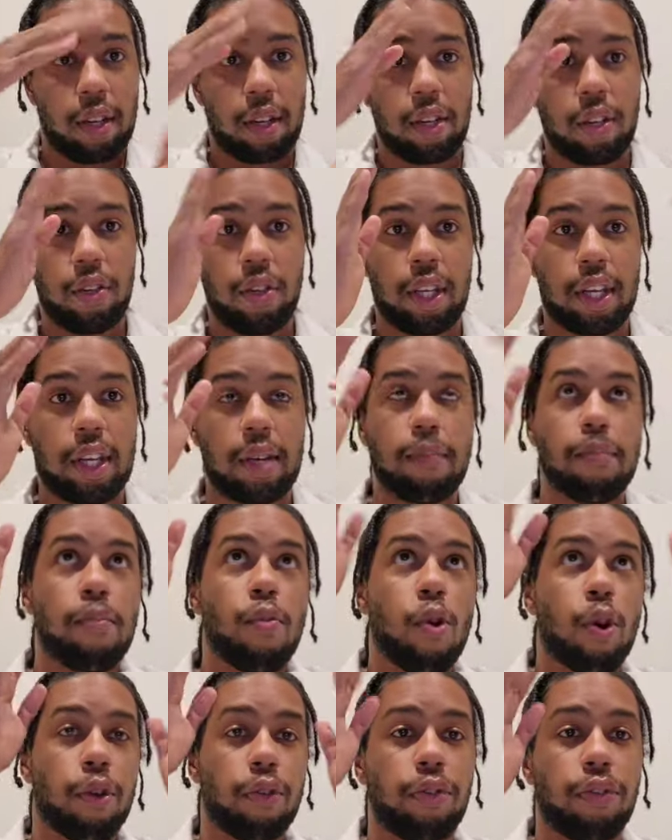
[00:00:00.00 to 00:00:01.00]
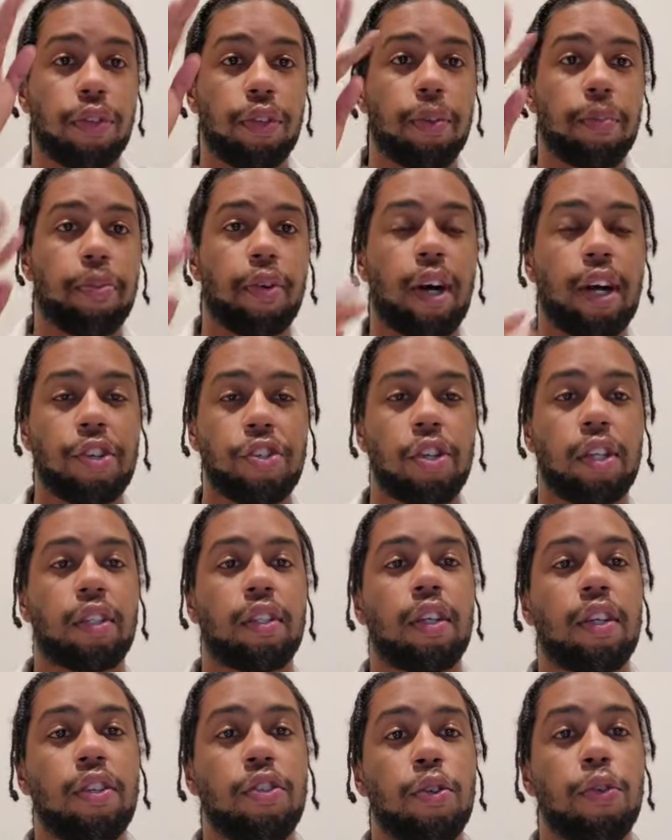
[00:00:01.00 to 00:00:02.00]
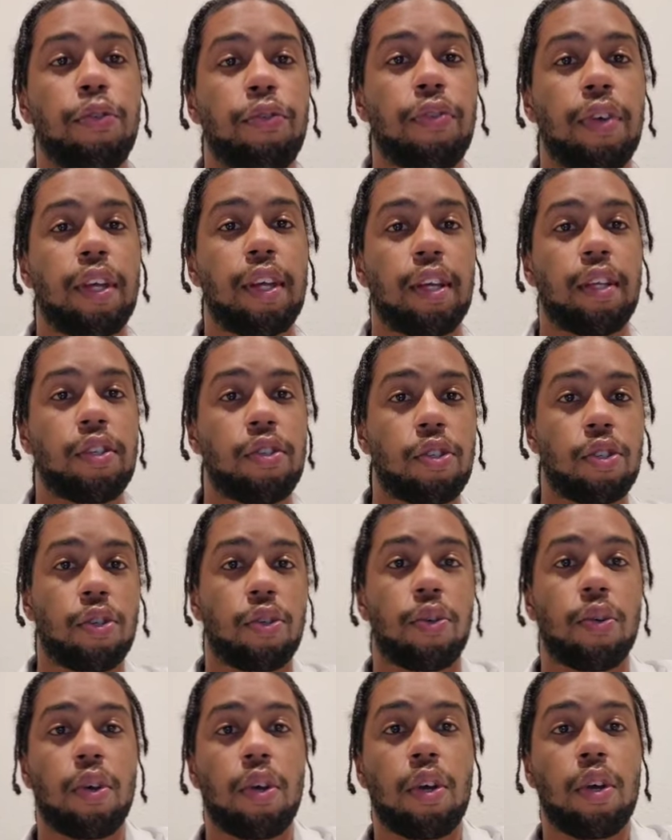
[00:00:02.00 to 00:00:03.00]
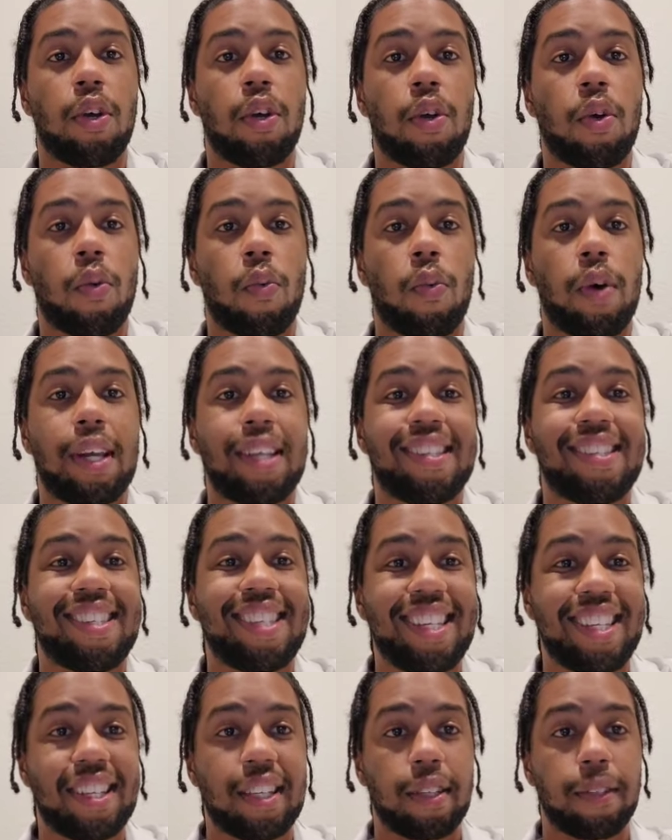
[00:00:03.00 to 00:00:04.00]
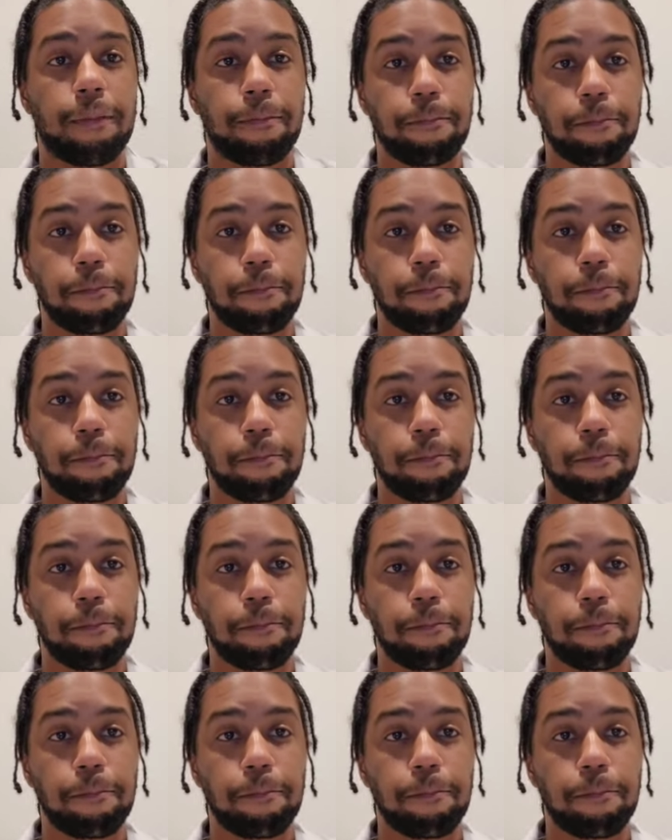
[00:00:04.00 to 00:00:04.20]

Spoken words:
morph the project to fit into what is needed.